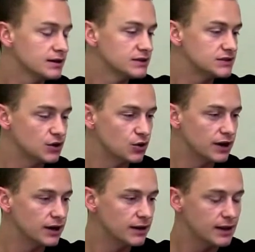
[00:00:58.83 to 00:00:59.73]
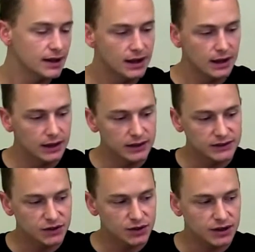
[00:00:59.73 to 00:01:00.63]
So
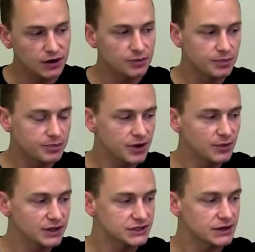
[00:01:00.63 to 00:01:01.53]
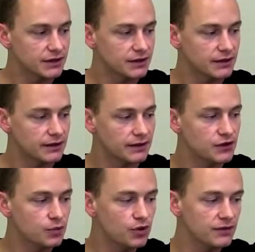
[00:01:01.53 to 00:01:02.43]
let's go, pretty much the
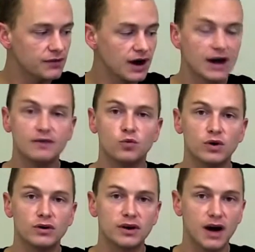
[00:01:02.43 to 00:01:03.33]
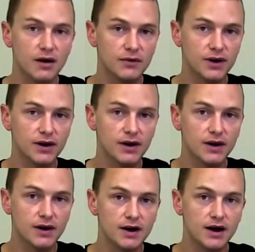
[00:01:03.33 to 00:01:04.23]
2.5 will cover
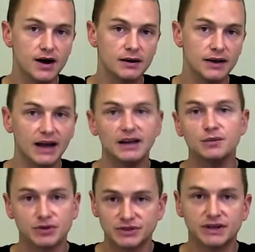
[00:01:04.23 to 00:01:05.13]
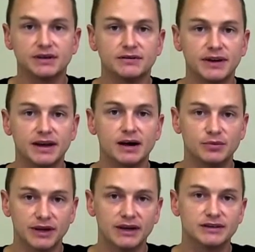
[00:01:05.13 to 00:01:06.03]
90% of any
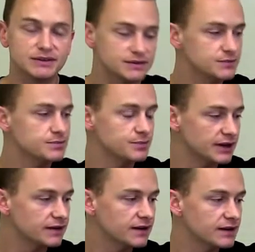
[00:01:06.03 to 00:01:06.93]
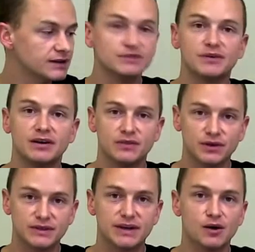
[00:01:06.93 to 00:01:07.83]
applications. But it is a very
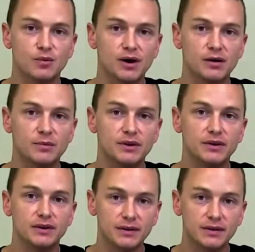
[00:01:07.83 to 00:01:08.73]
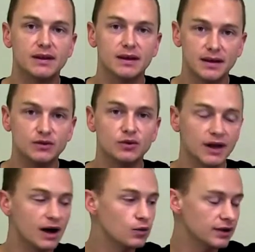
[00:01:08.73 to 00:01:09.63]
versatile pump. You can do a
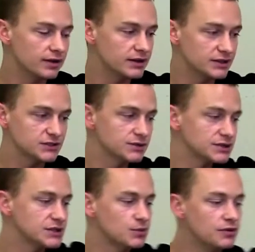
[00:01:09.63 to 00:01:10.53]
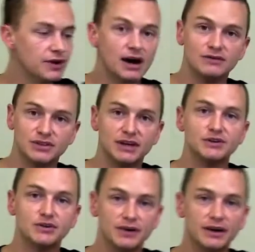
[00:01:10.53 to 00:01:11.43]
lot with it, just with a simple valve change
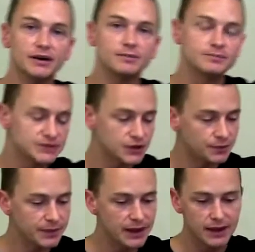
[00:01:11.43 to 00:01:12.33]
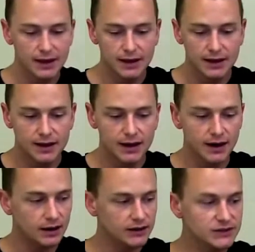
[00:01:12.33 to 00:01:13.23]
over here. So
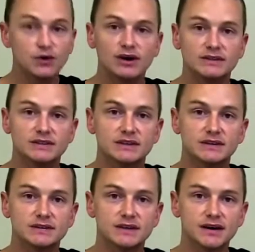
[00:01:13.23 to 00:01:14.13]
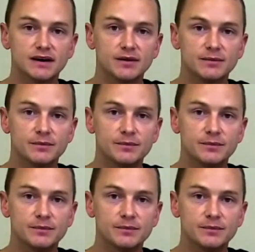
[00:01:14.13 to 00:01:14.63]
let's go ahead and set this thing up.